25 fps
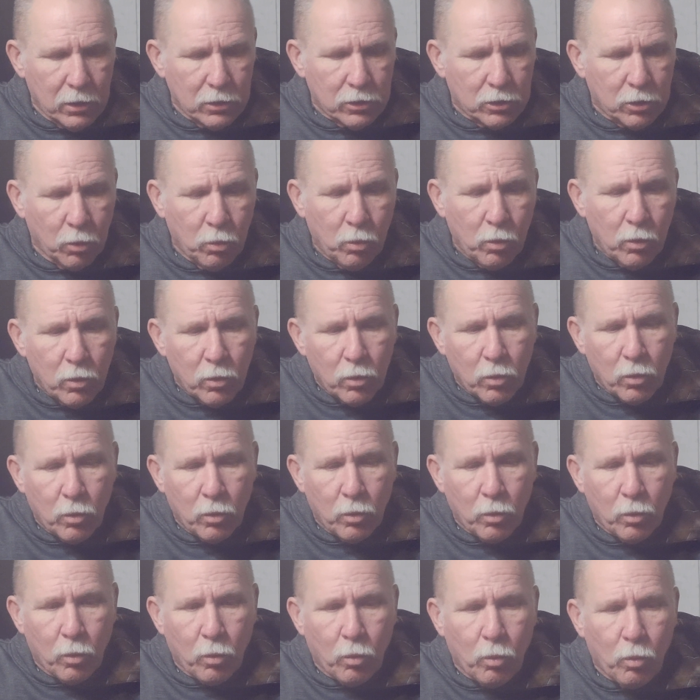so
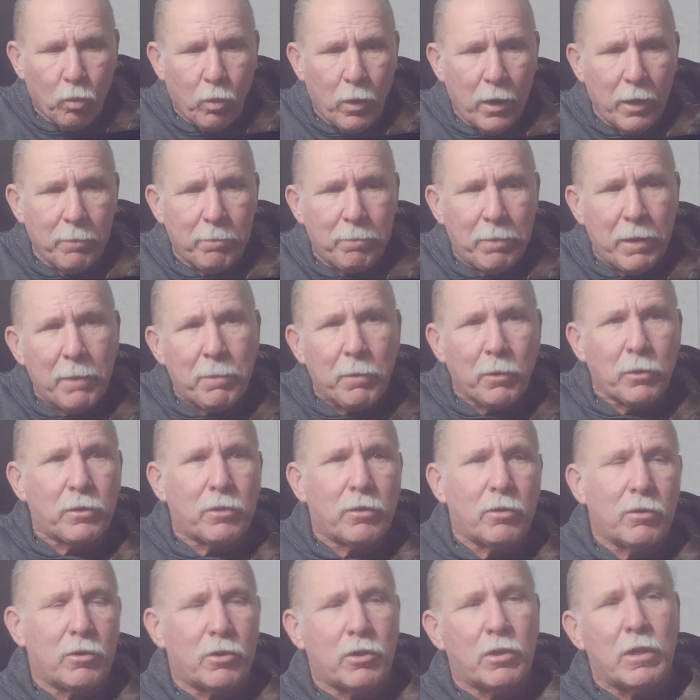when people
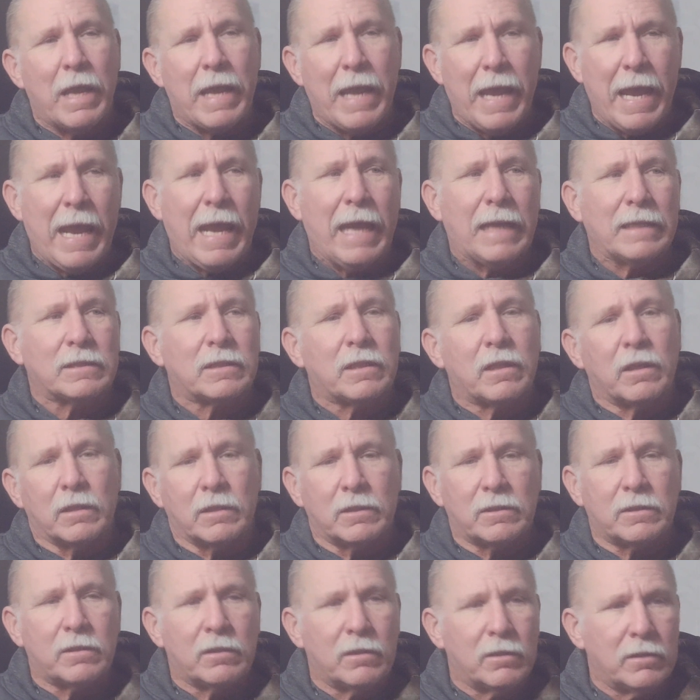ask
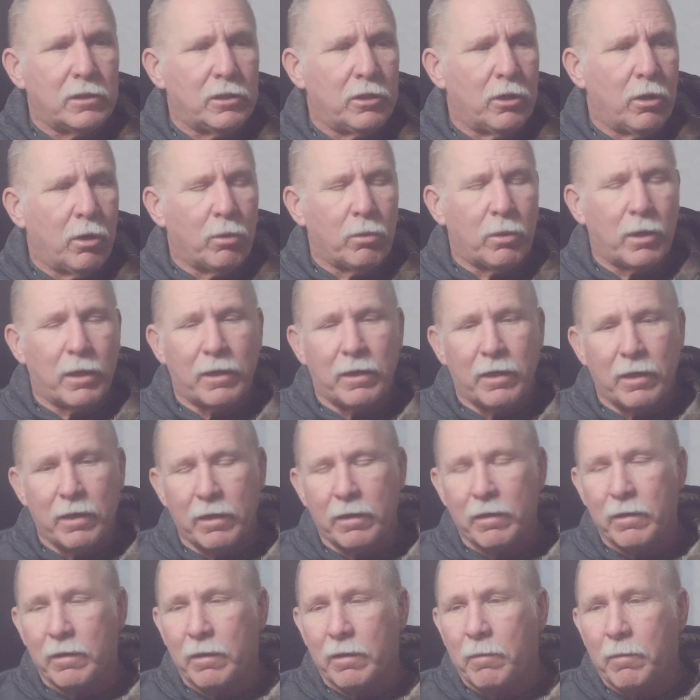us,
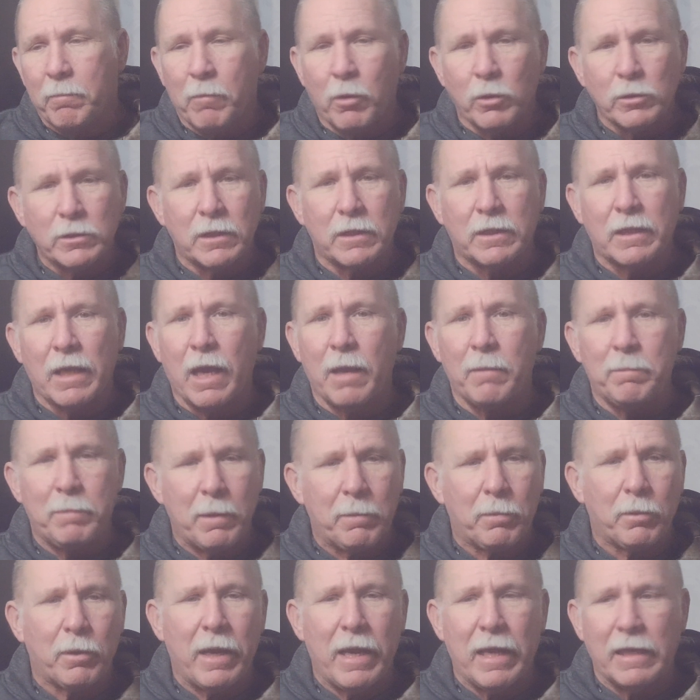most of the time
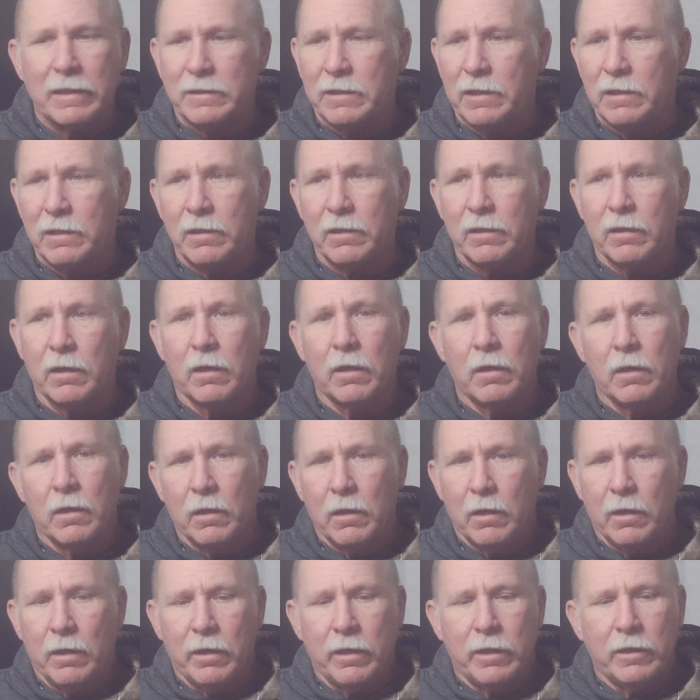people are asking you,
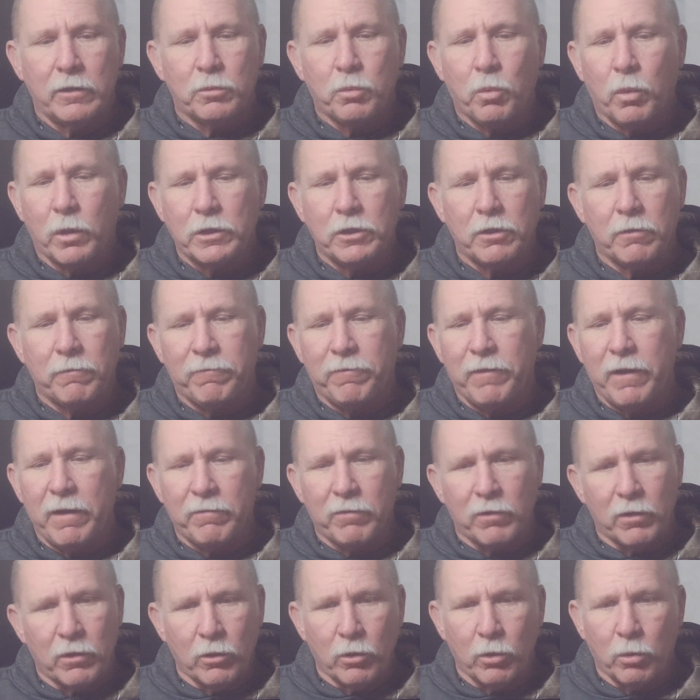is what's your
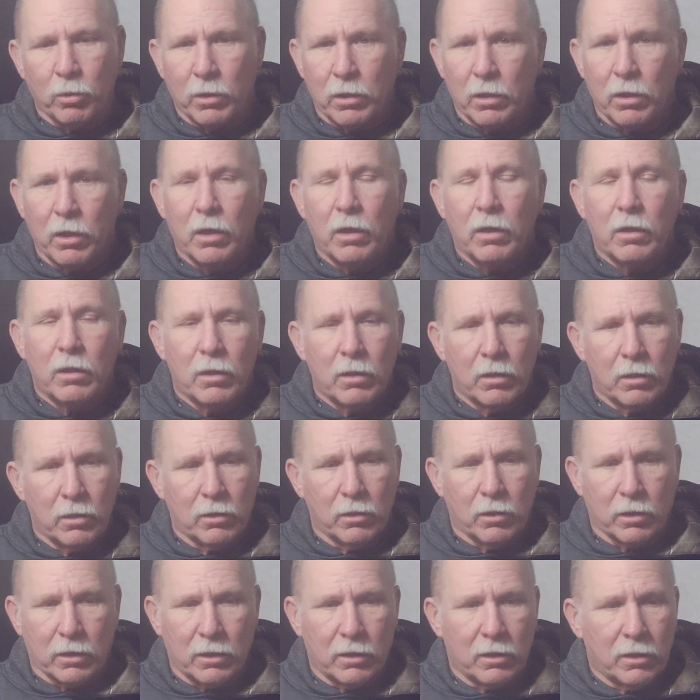favorite lure?
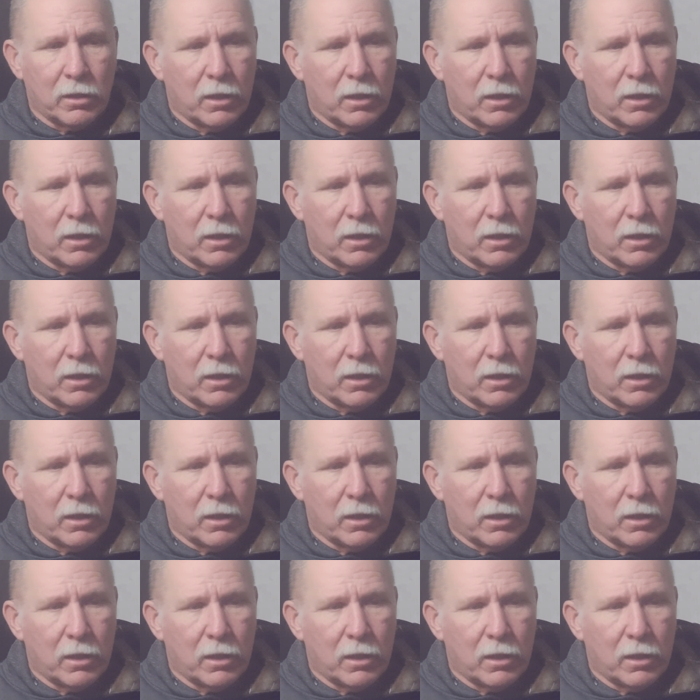Look,